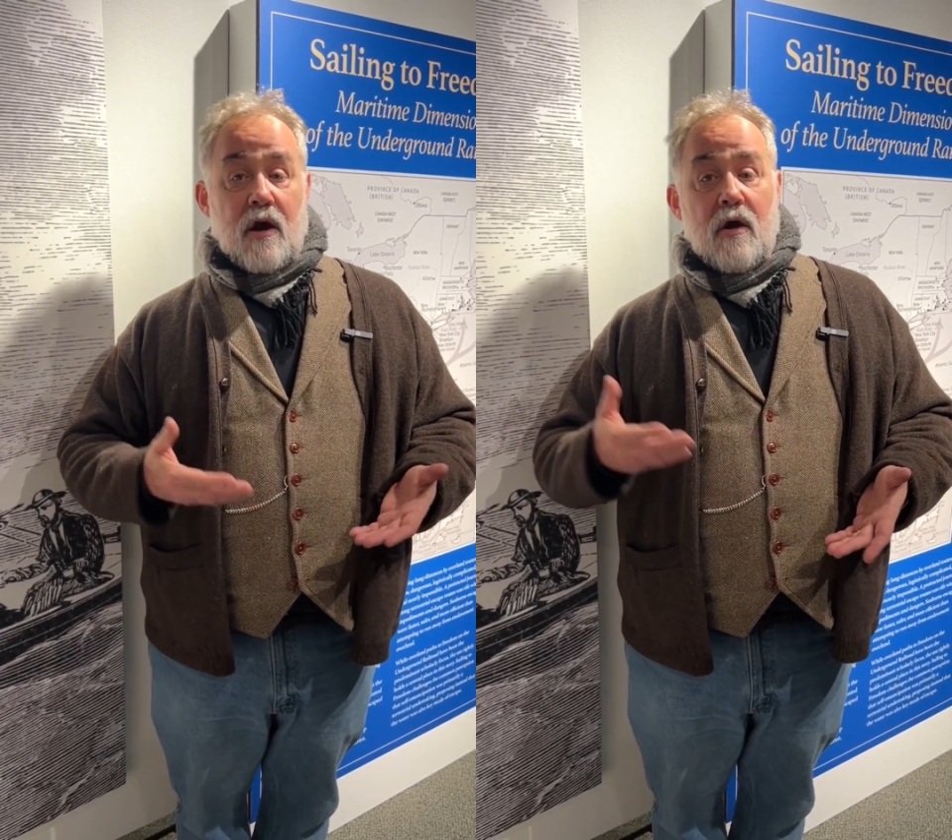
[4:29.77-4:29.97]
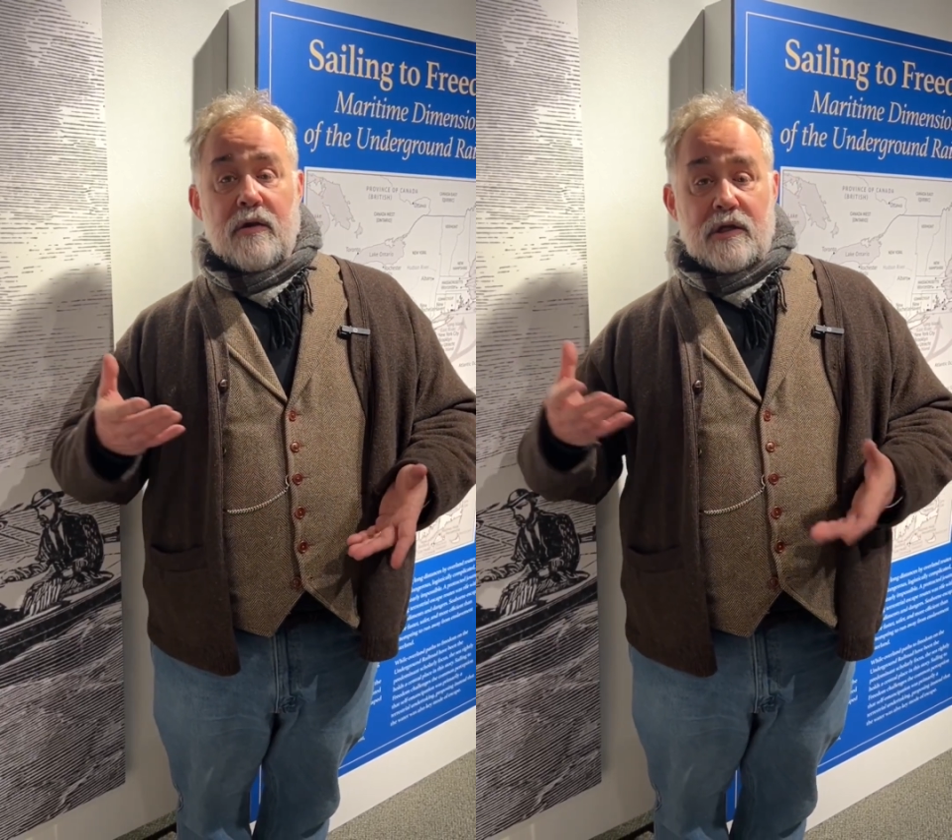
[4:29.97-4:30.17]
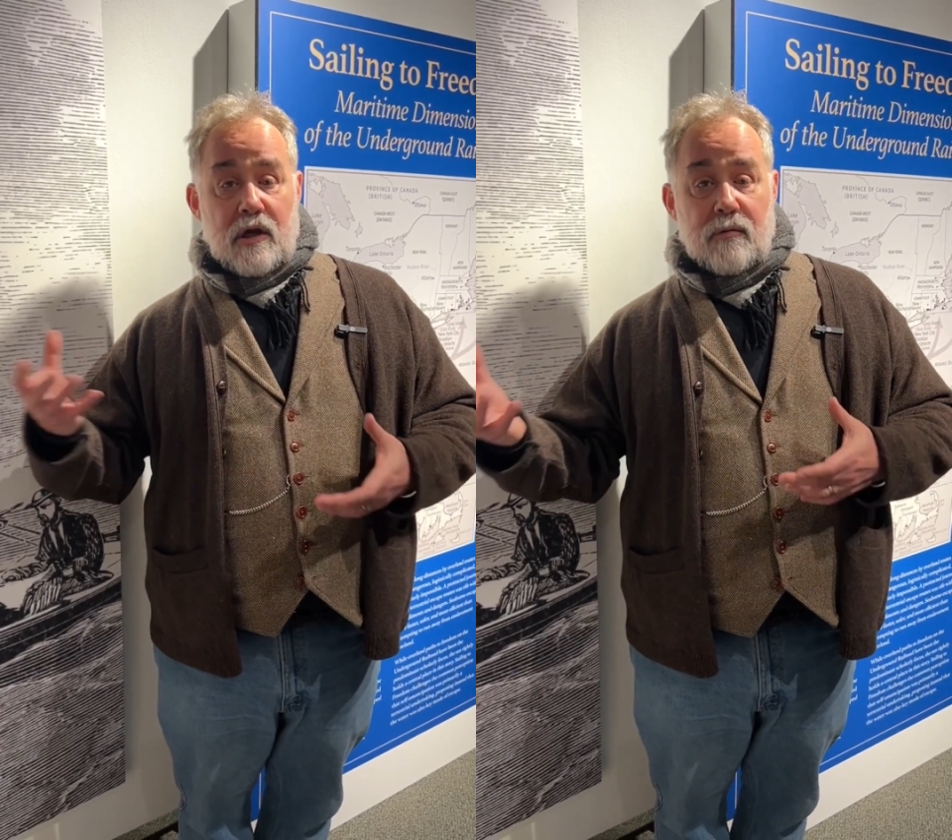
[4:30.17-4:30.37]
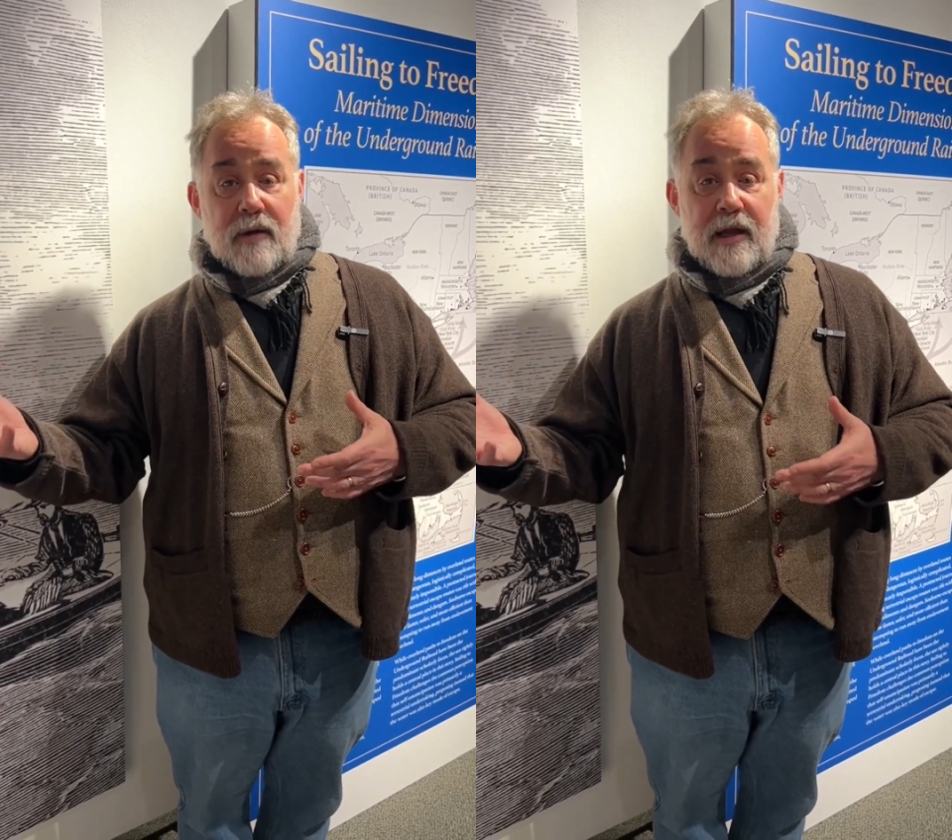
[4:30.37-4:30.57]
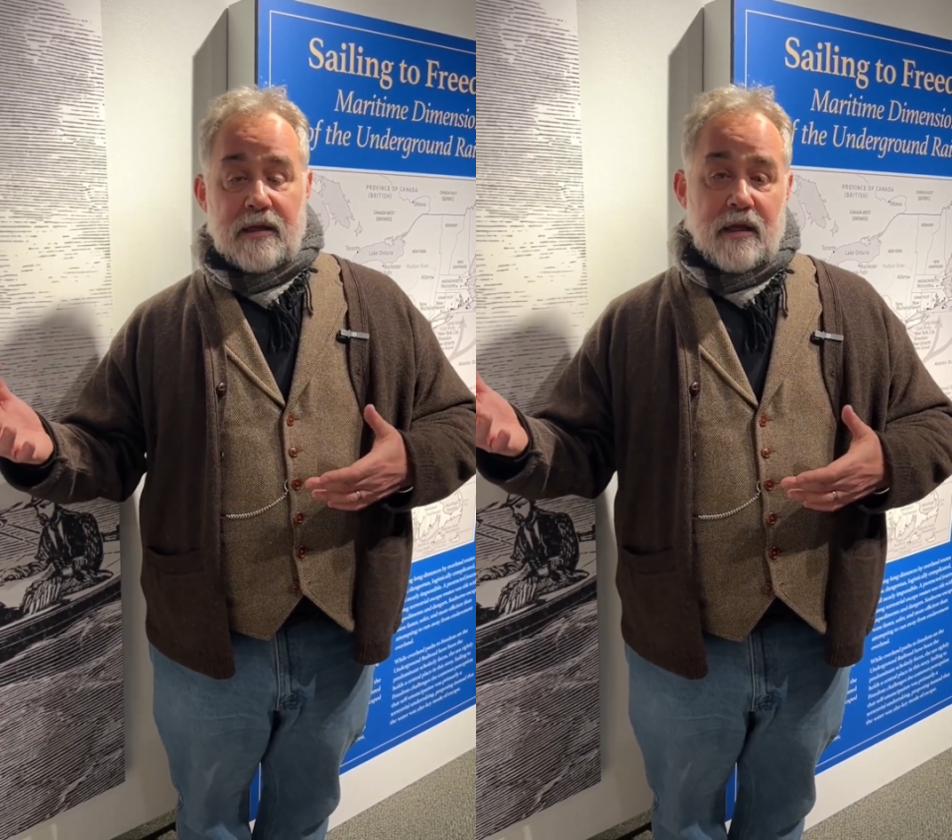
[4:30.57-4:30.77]
oh, you know,
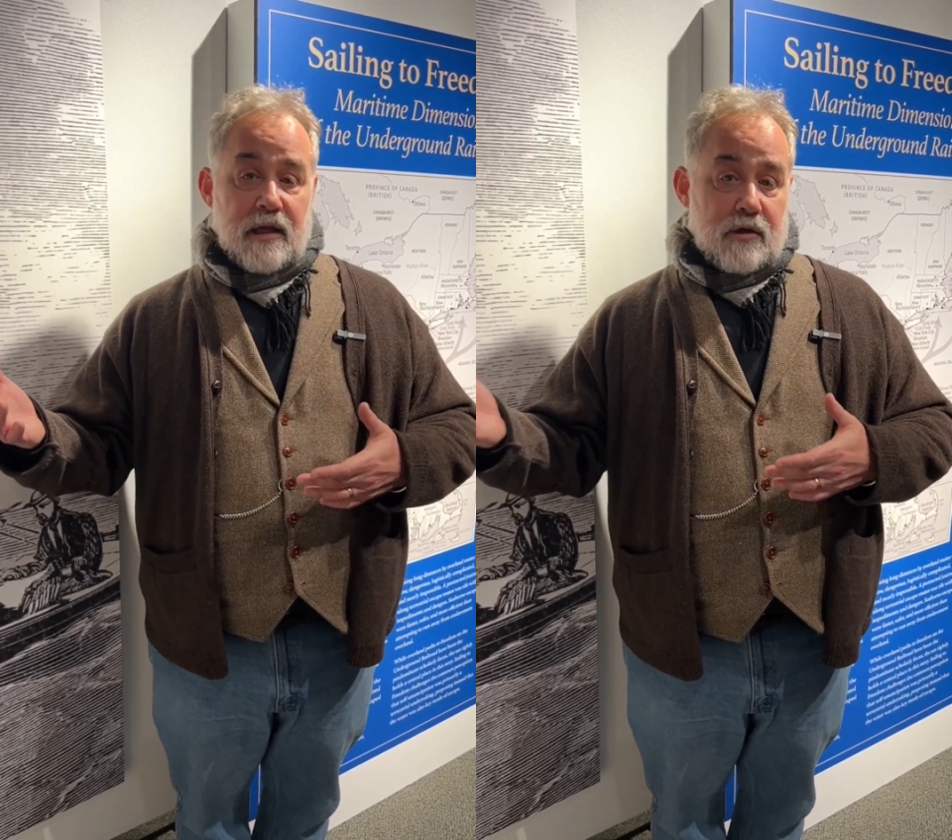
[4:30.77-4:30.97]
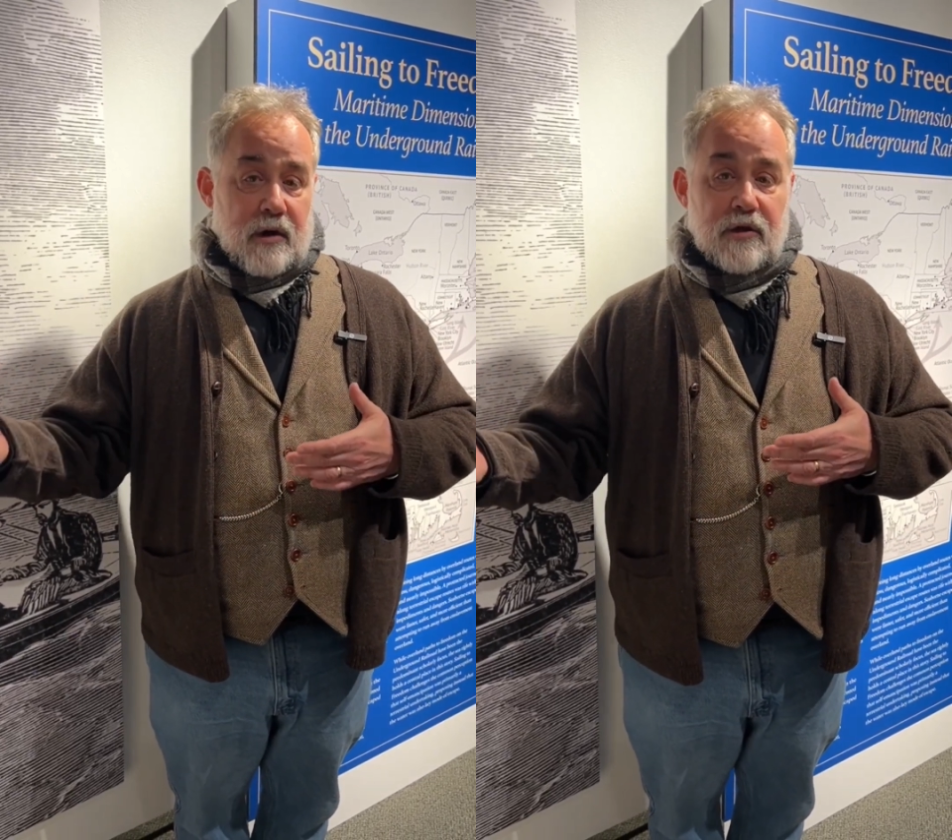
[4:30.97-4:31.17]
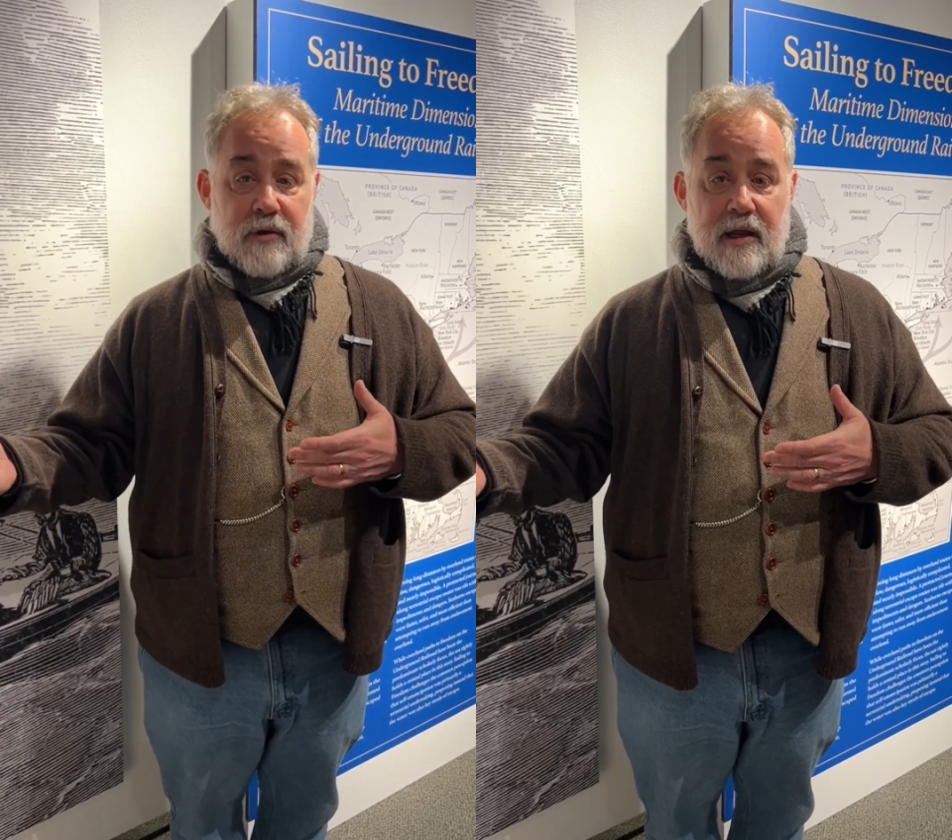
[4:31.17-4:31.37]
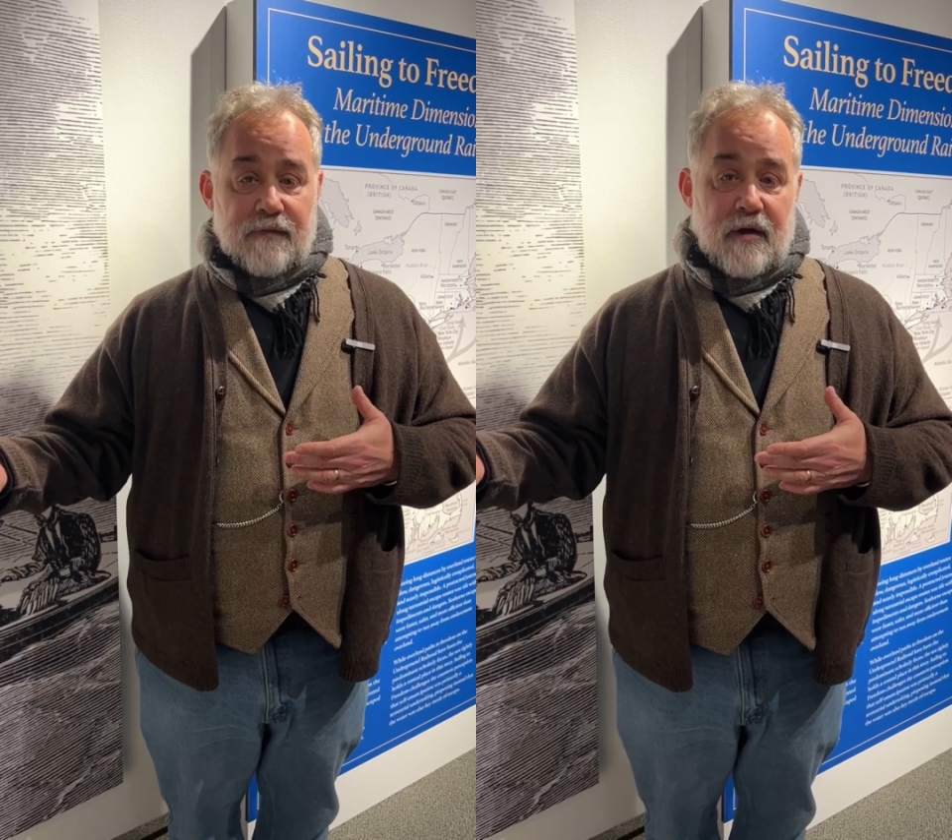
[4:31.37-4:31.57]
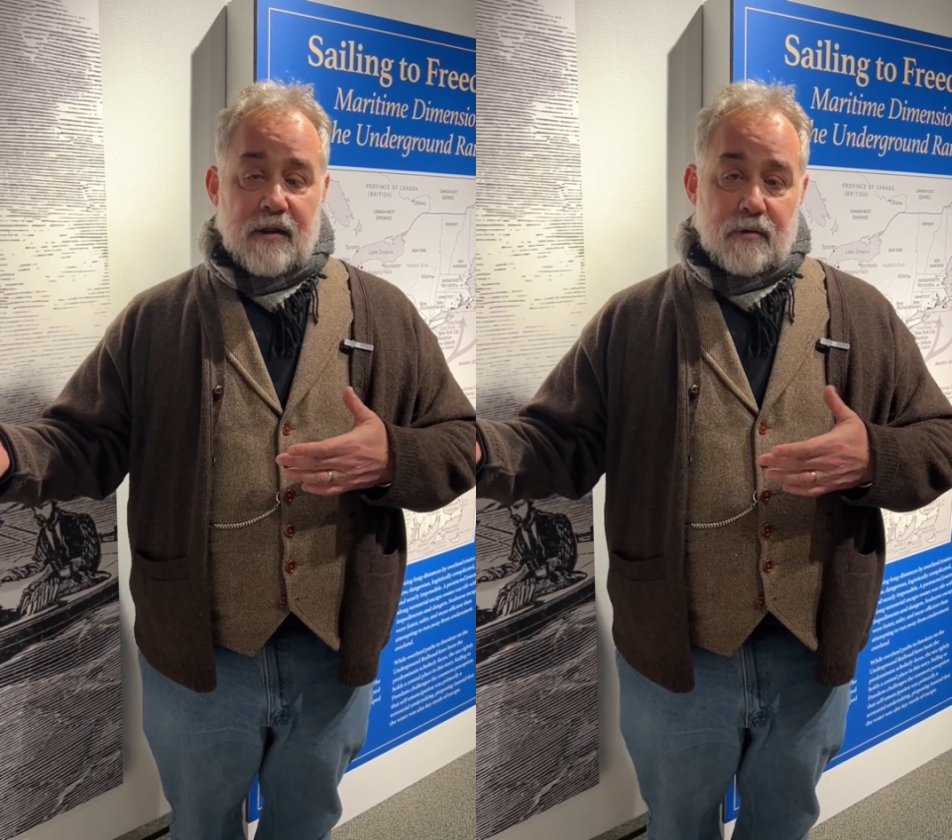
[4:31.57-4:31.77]
my
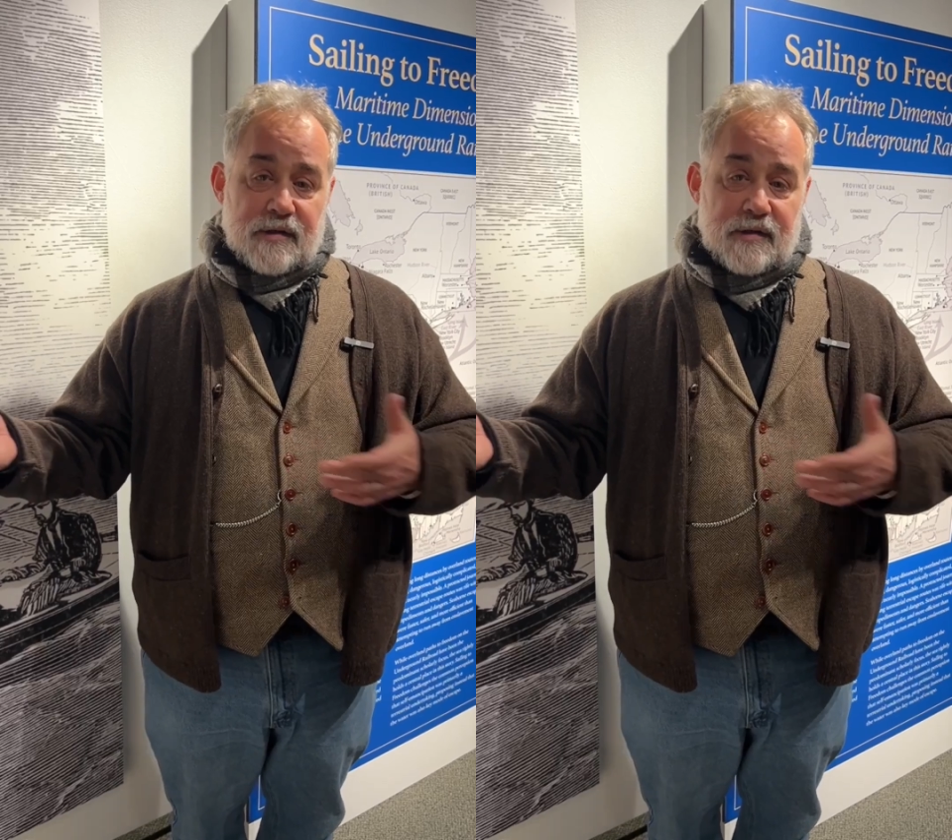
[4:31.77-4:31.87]
great-grandfather